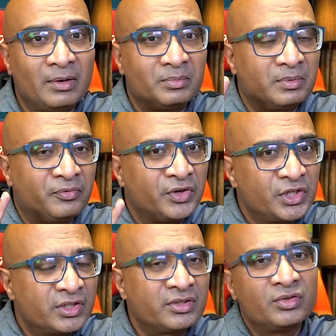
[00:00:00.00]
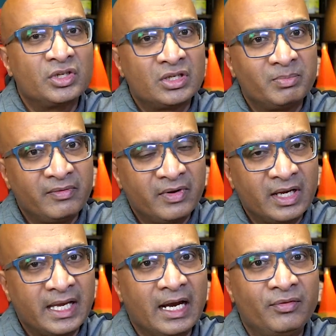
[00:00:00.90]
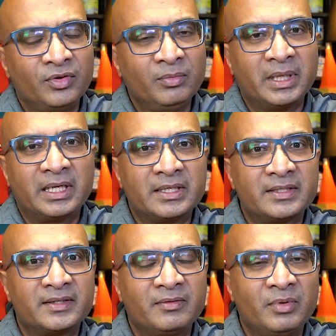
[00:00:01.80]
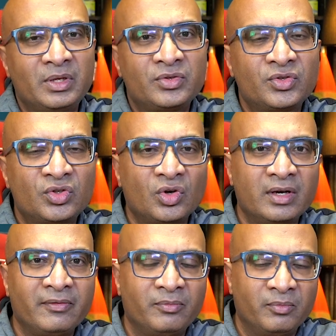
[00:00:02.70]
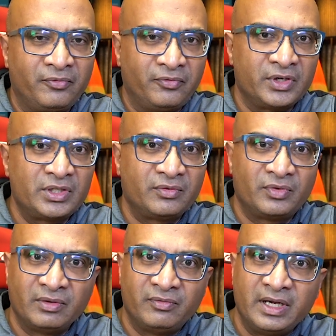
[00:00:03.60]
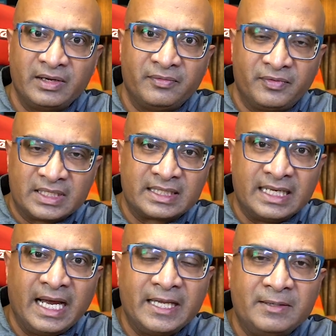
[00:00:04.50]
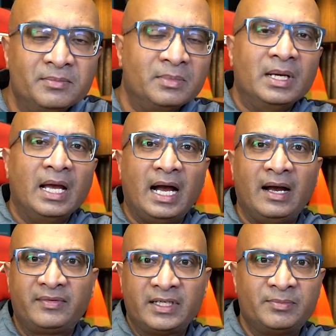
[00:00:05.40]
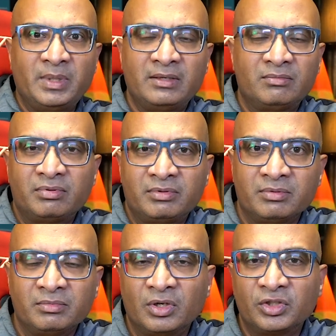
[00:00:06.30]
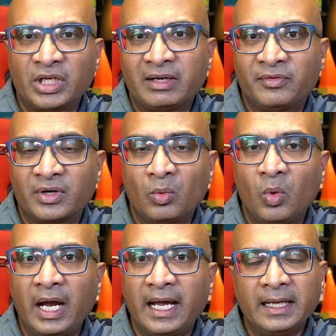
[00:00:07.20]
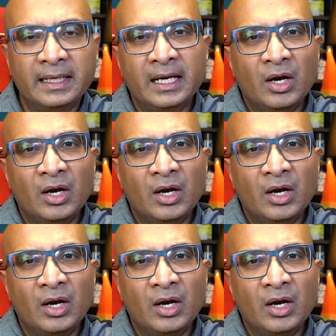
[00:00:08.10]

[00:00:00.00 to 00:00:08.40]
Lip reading: Now, fridges, you need to be very careful, because when you switch on a fridge for the very first time after it's been shut for a while,